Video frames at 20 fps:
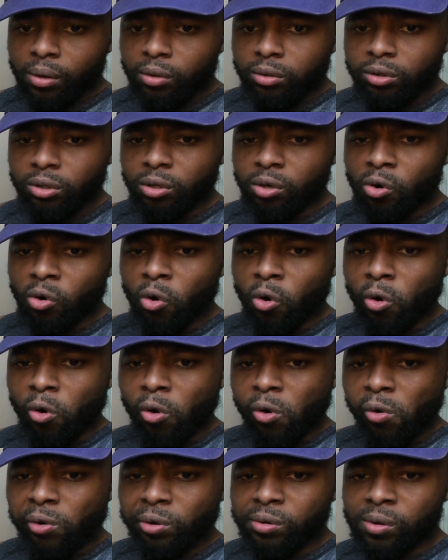Ooh,
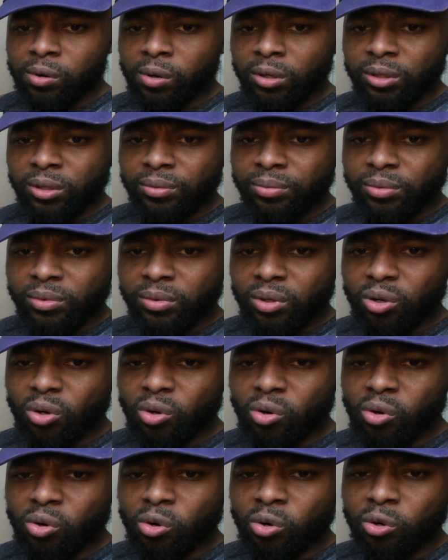
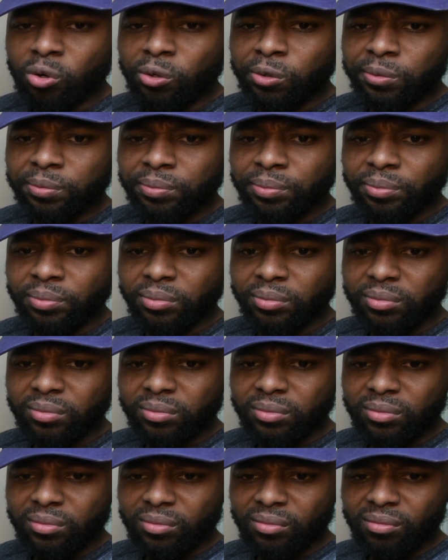ooh.
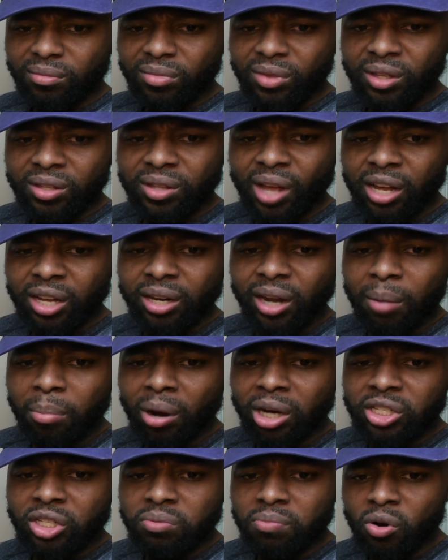That, that
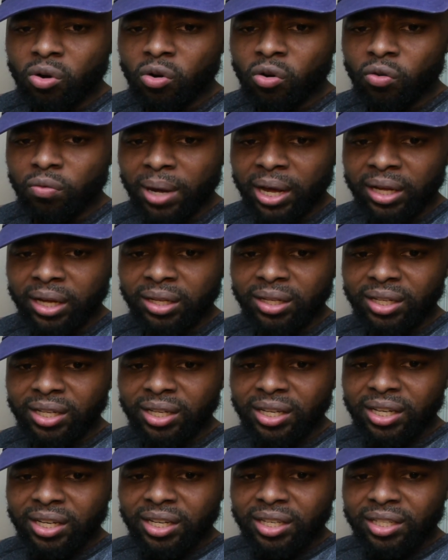boy's smooth, man.
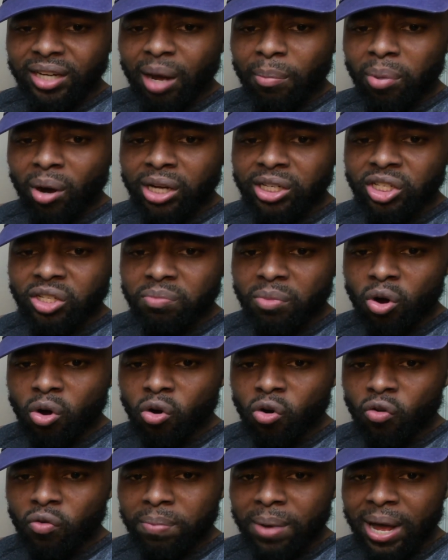That boy's
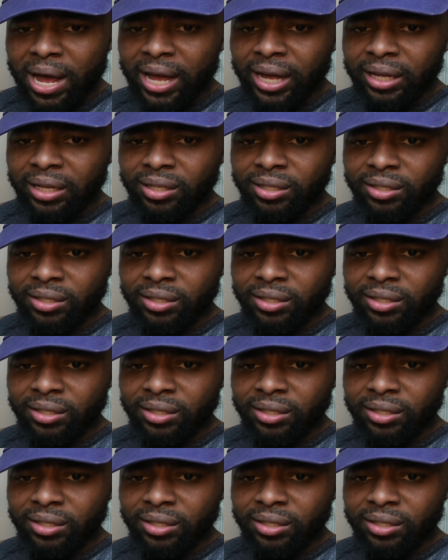smooth, man.